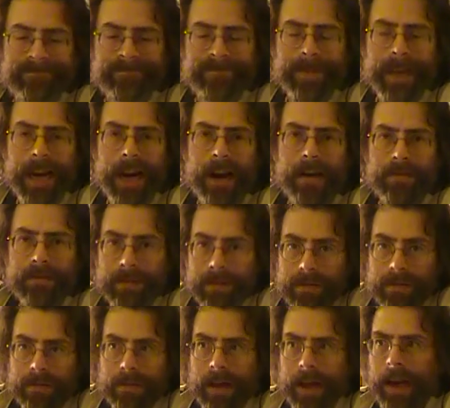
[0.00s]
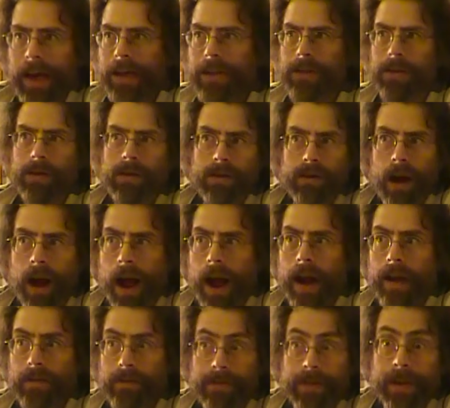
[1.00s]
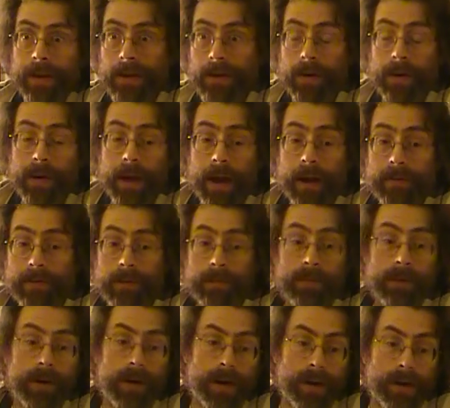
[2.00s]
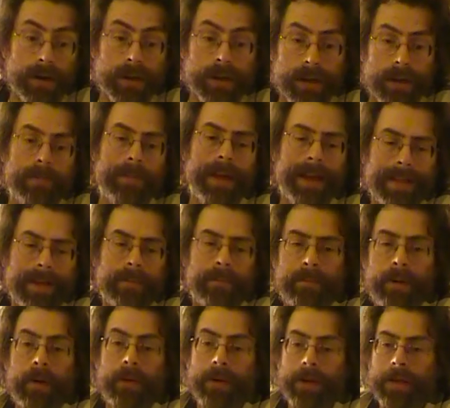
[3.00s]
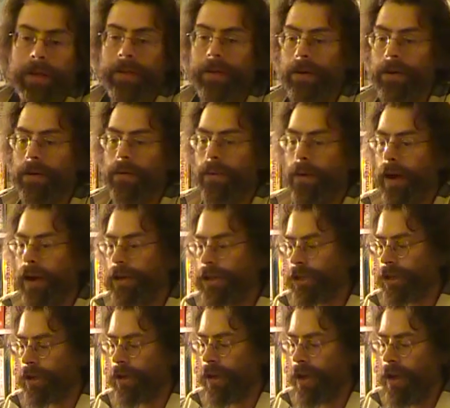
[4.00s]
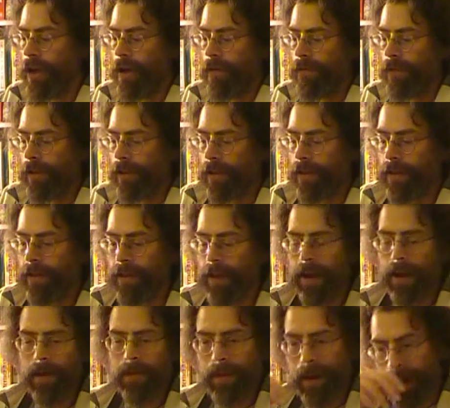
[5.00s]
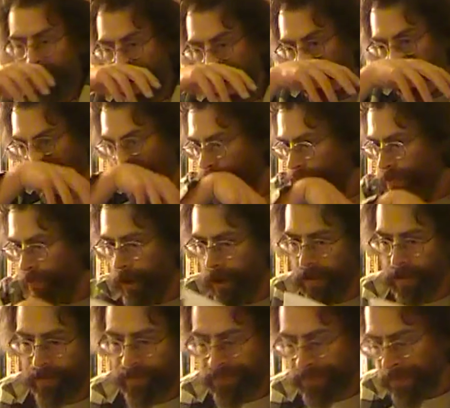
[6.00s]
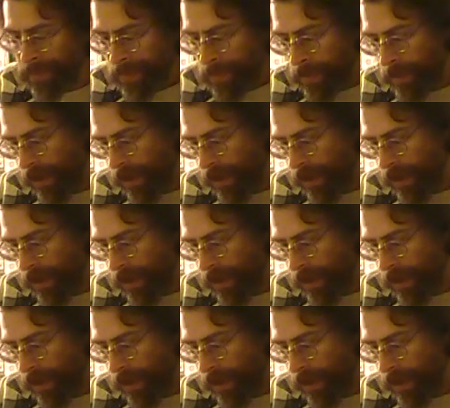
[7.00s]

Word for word: You know, an extra drive that you don't have to put on your ship. That's a bonus, no question, if it doesn't take up any hold space.